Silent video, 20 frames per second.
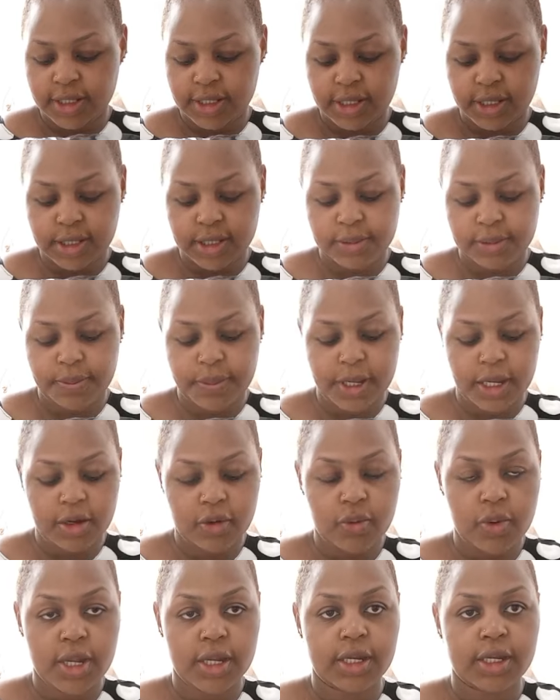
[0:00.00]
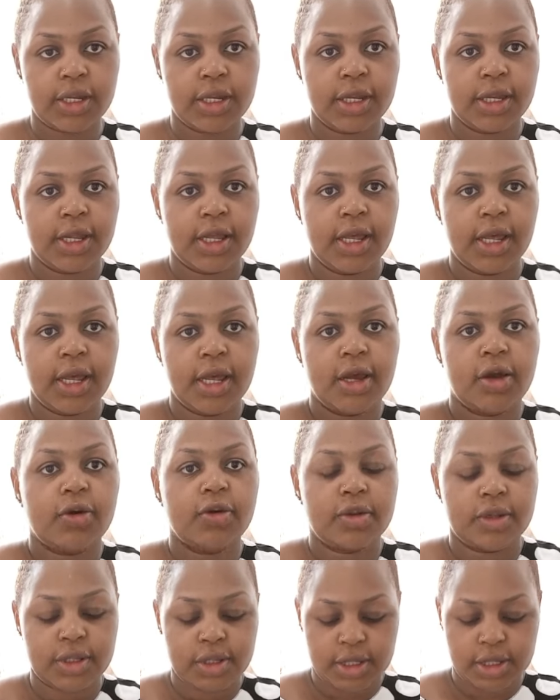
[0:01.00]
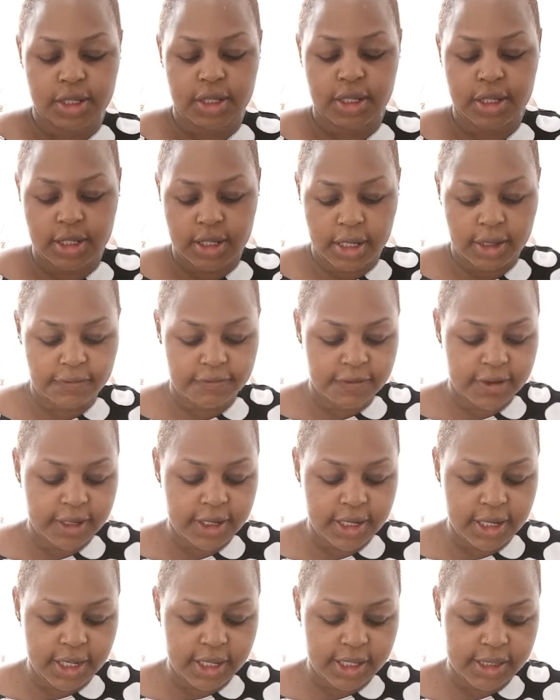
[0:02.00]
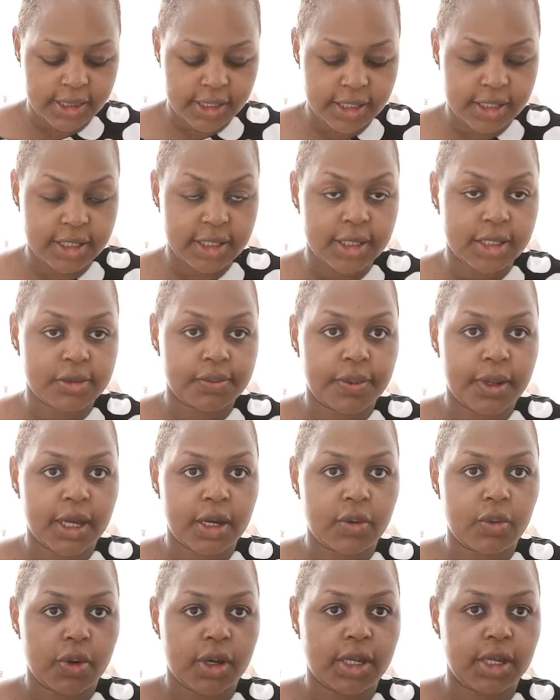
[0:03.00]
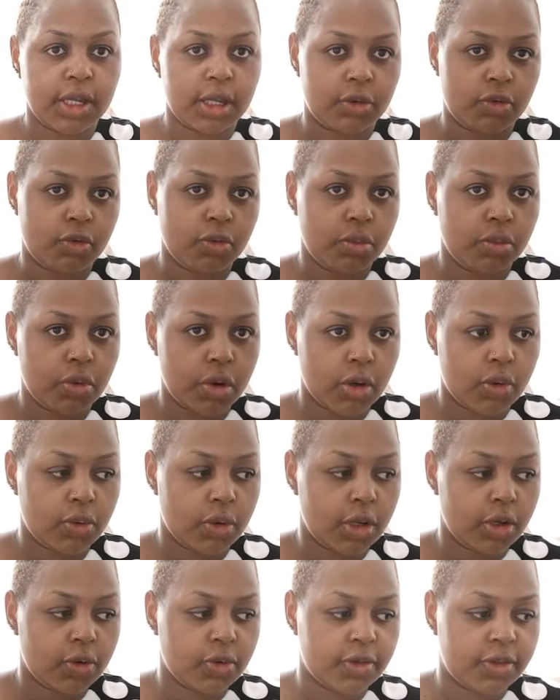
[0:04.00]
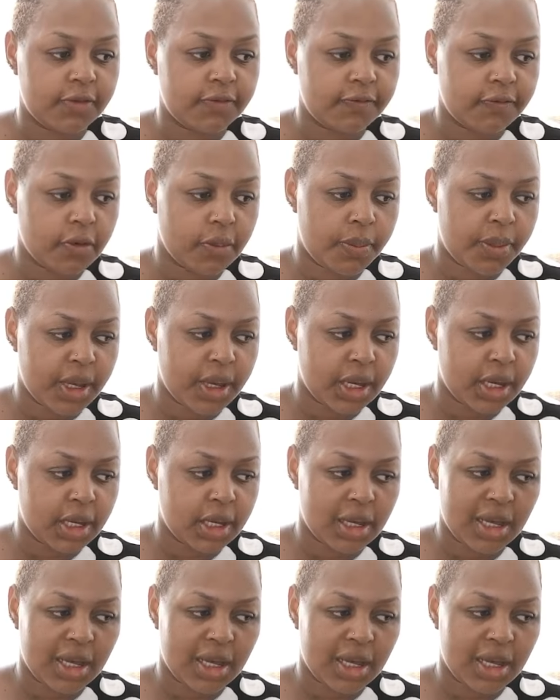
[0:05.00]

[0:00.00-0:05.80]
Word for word: six pack one because I felt like the six pack one ni kubwa kuliko the four pack.